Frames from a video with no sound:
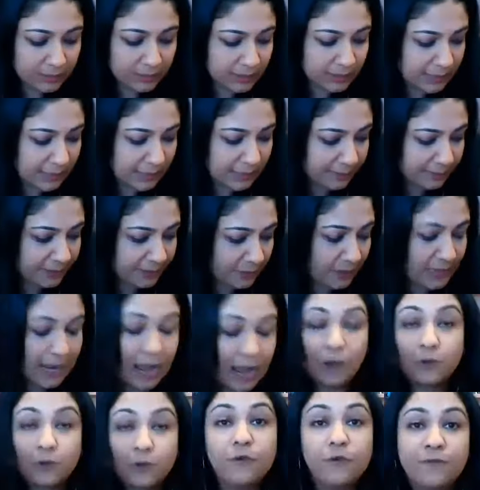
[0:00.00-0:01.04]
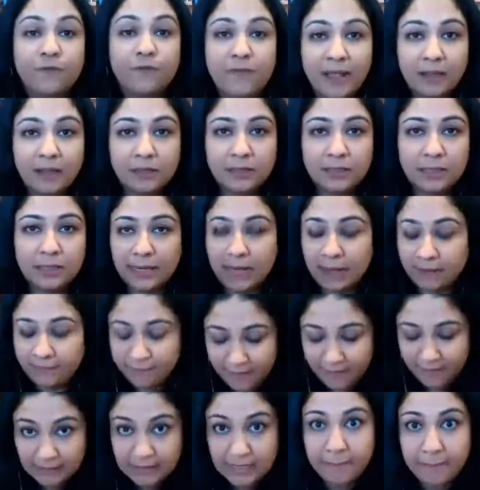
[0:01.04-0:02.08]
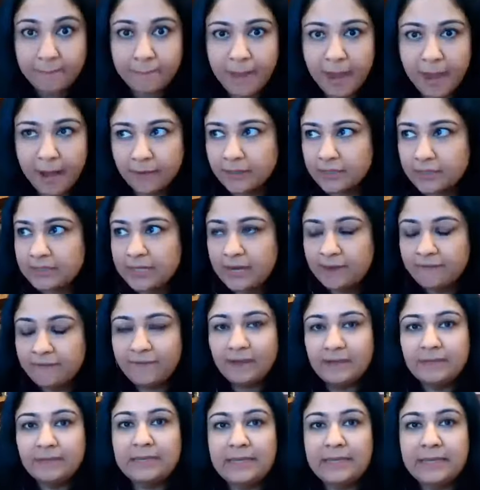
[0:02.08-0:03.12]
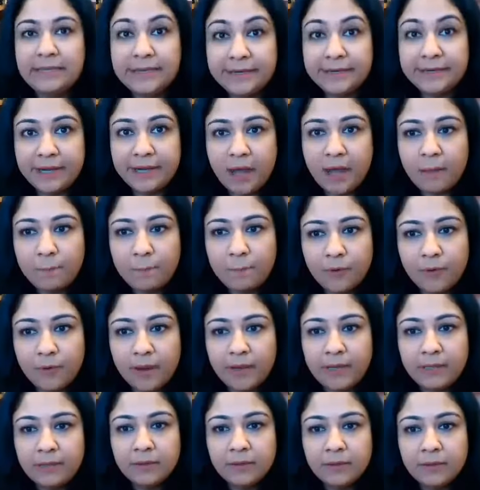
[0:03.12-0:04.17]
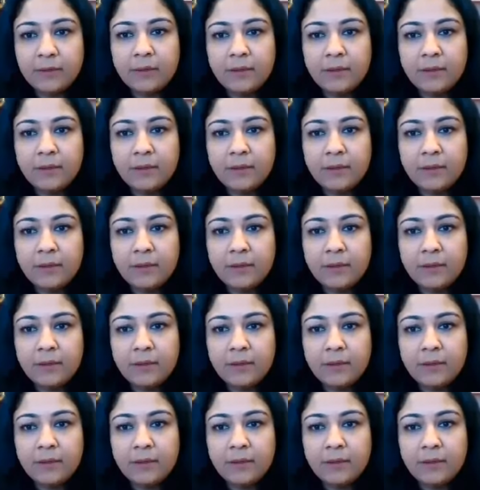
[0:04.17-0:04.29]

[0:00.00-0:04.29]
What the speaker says: link between how you felt, like I felt embarrassed, I felt heated up, right?